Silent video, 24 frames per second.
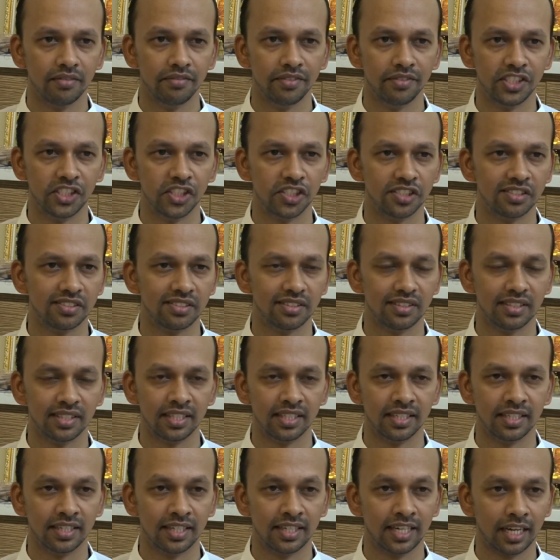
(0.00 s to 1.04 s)
which is
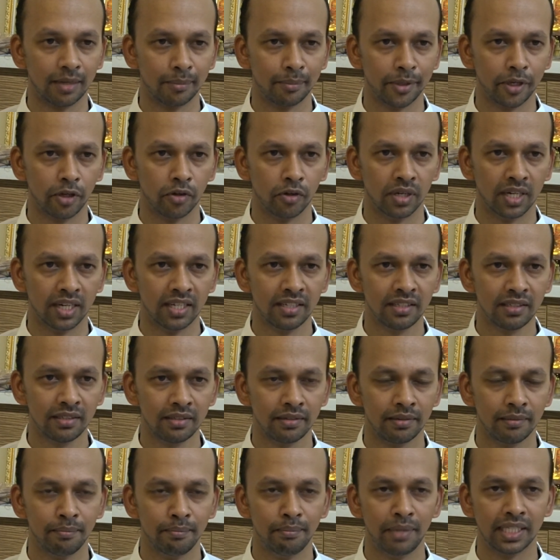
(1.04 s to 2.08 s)
the Karma Yoga,
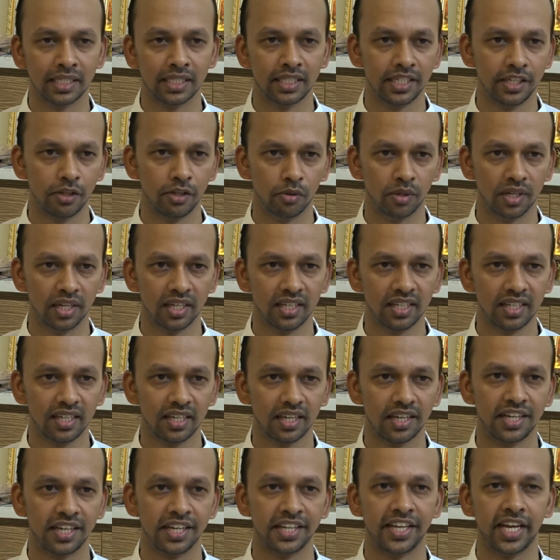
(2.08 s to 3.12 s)
Bhakti Yoga
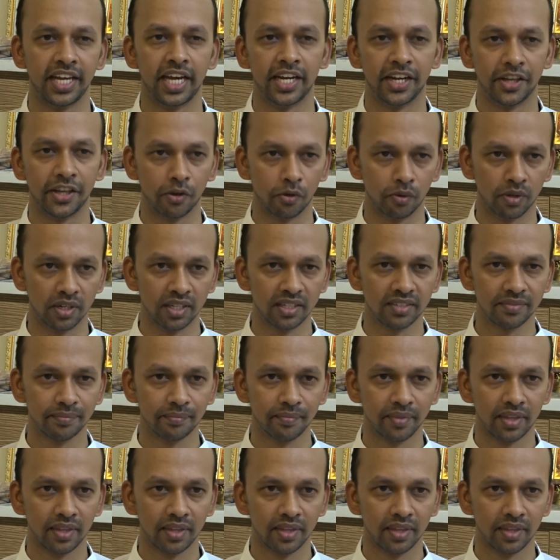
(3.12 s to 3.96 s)
and Jnana Yoga.